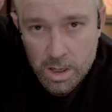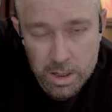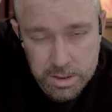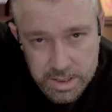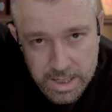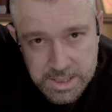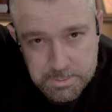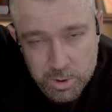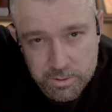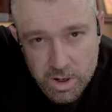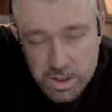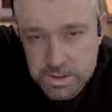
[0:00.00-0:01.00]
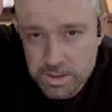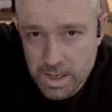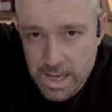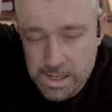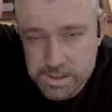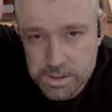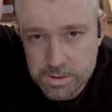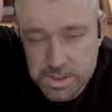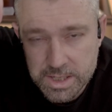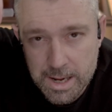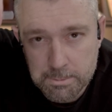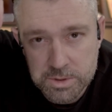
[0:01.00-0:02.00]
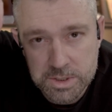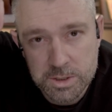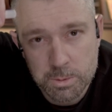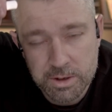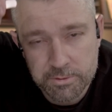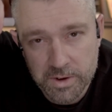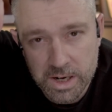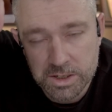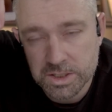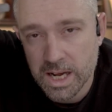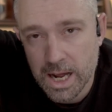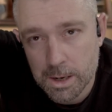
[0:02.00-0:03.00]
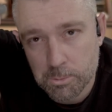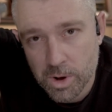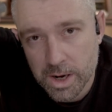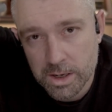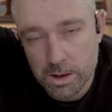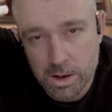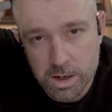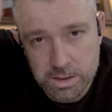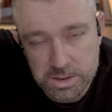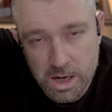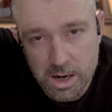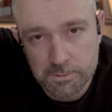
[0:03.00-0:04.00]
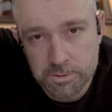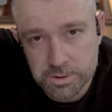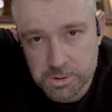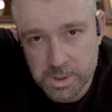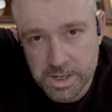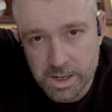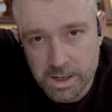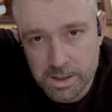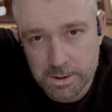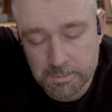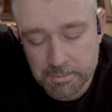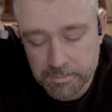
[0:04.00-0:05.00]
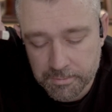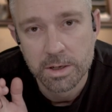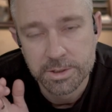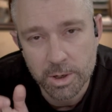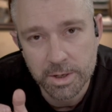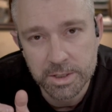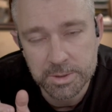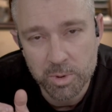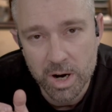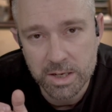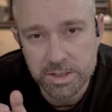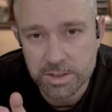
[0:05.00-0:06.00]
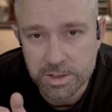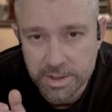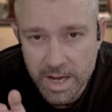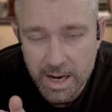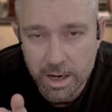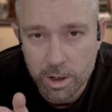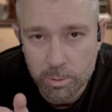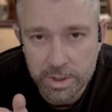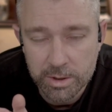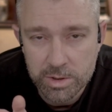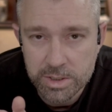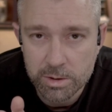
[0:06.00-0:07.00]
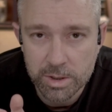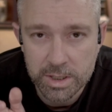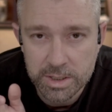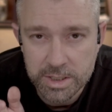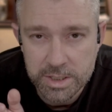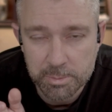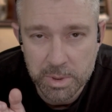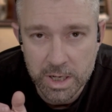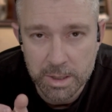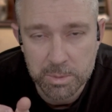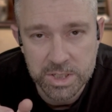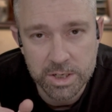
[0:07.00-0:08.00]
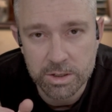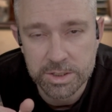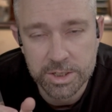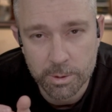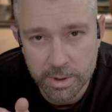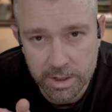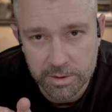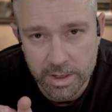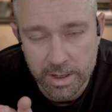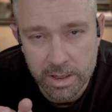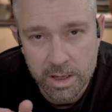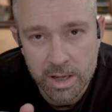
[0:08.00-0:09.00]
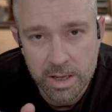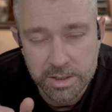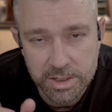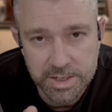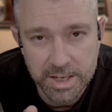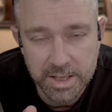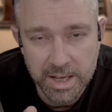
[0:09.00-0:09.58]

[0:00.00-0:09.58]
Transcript: So let's move on to the last two steps so we can finish calibrating our Cartographer three D. During this process, your dialog window is going to disappear, but don't do anything. Just let